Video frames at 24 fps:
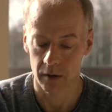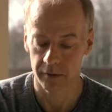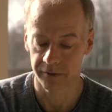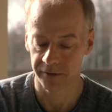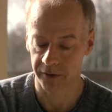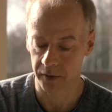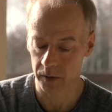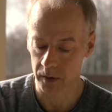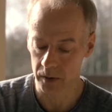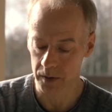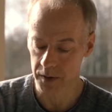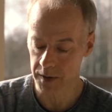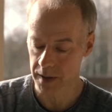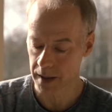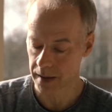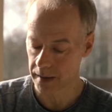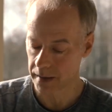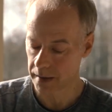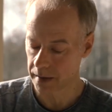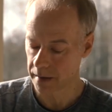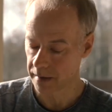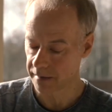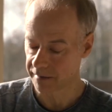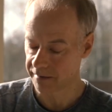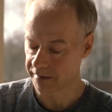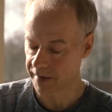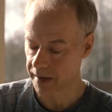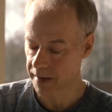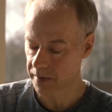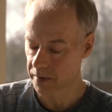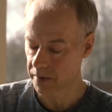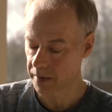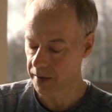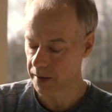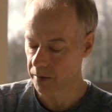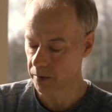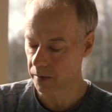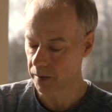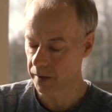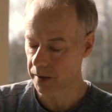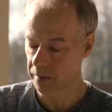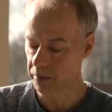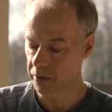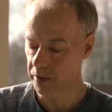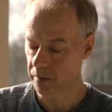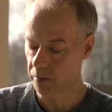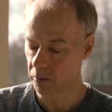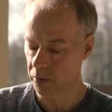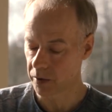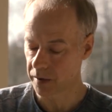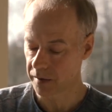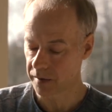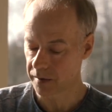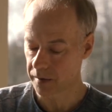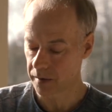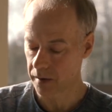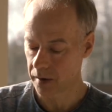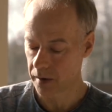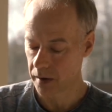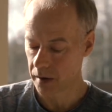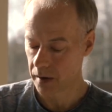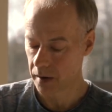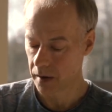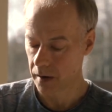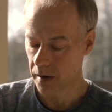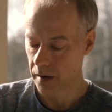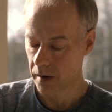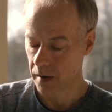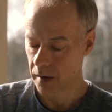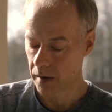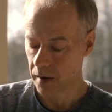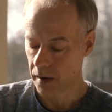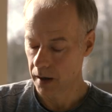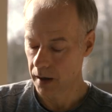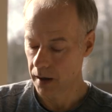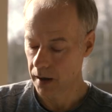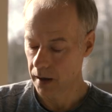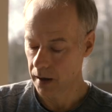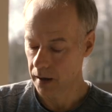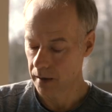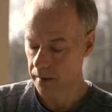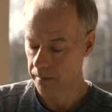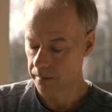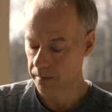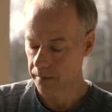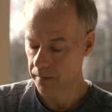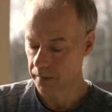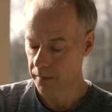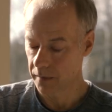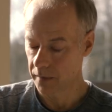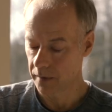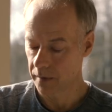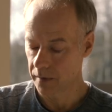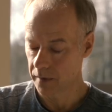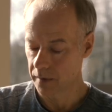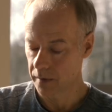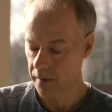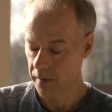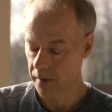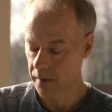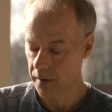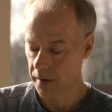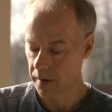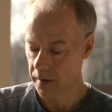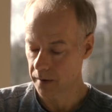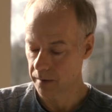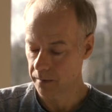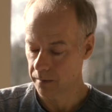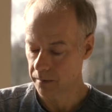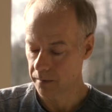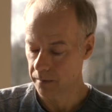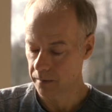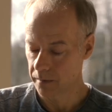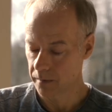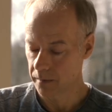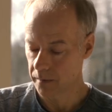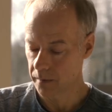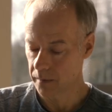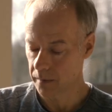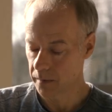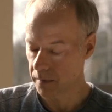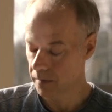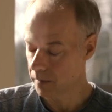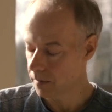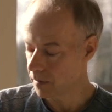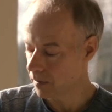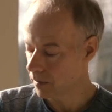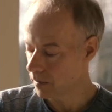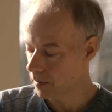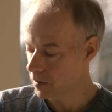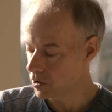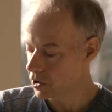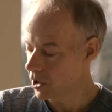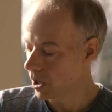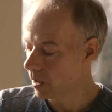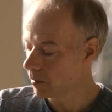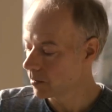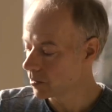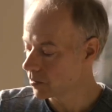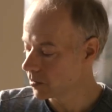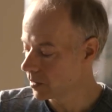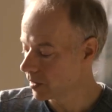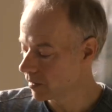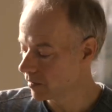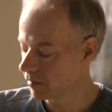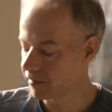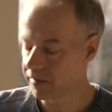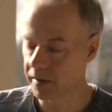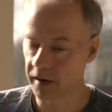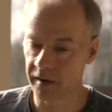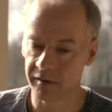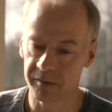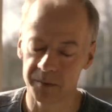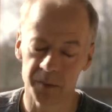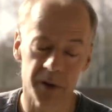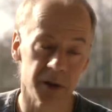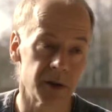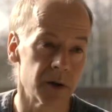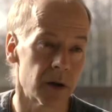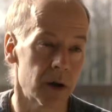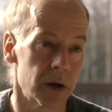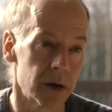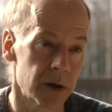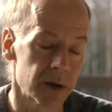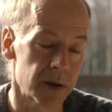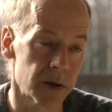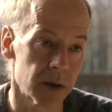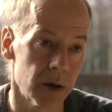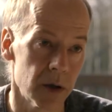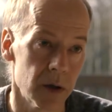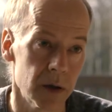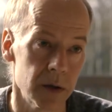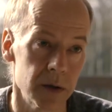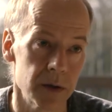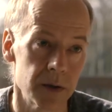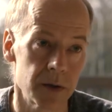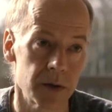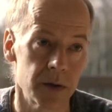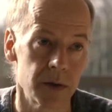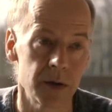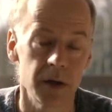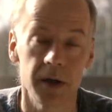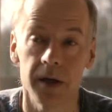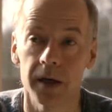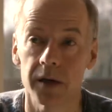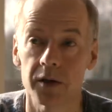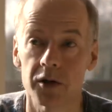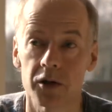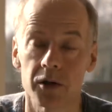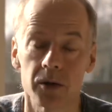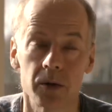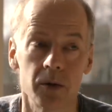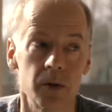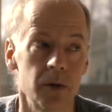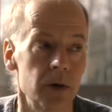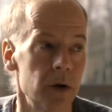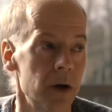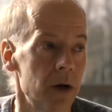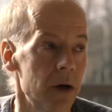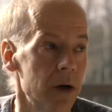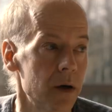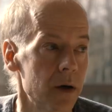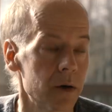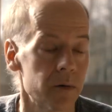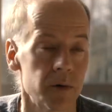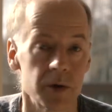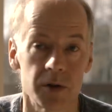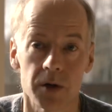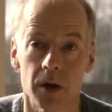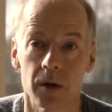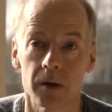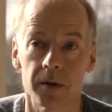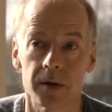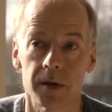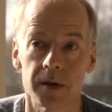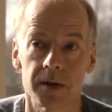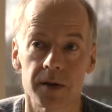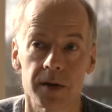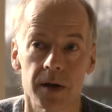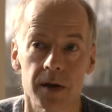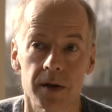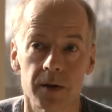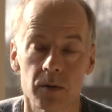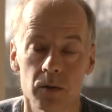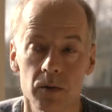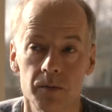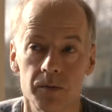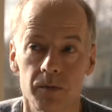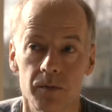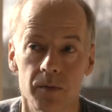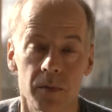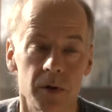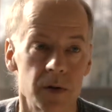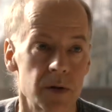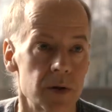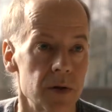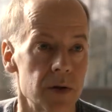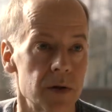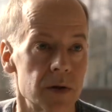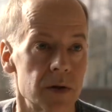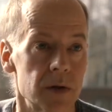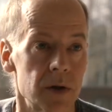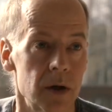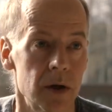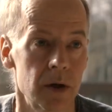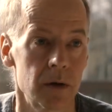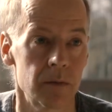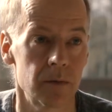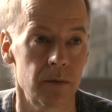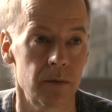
Fuller's idea of vector equilibrium with the geometry of Platonic solids to get you a result that says, oop, this is,